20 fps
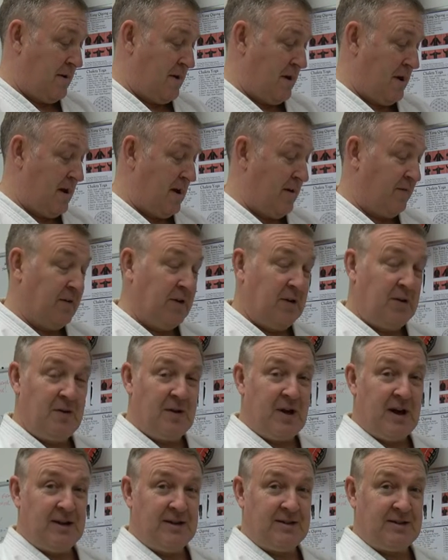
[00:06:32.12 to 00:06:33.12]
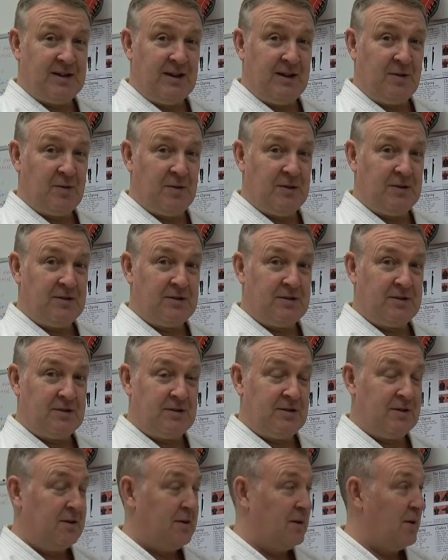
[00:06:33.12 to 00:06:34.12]
And if you do that in
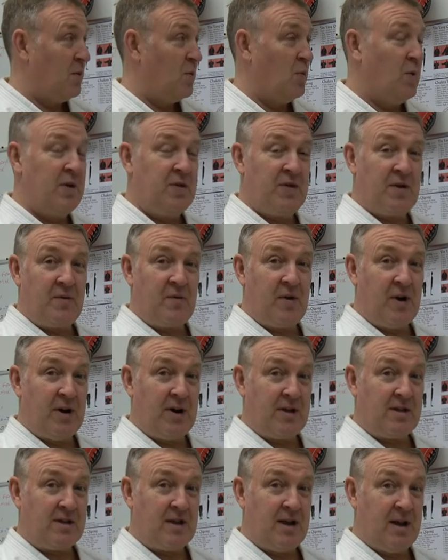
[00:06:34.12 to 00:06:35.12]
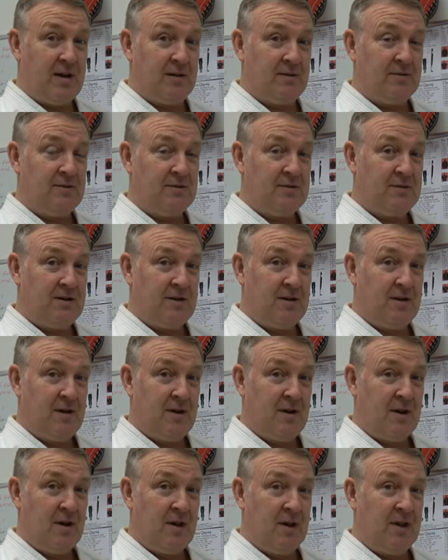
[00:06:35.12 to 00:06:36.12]
sequence with the right sounds,
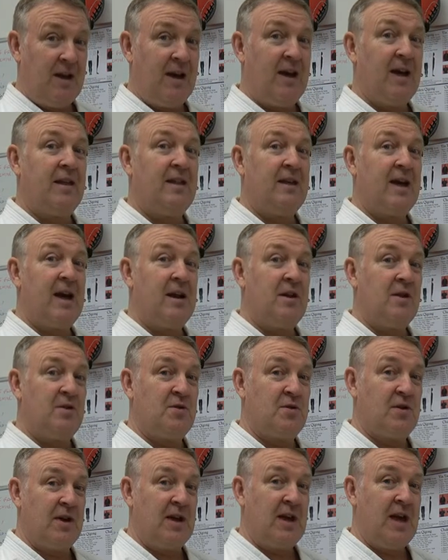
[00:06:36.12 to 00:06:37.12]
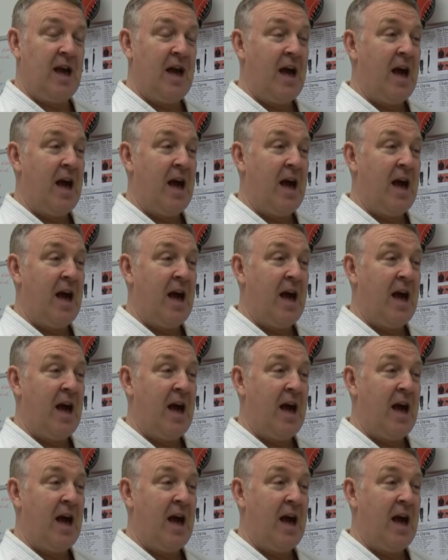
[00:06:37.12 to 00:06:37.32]
you get the energy.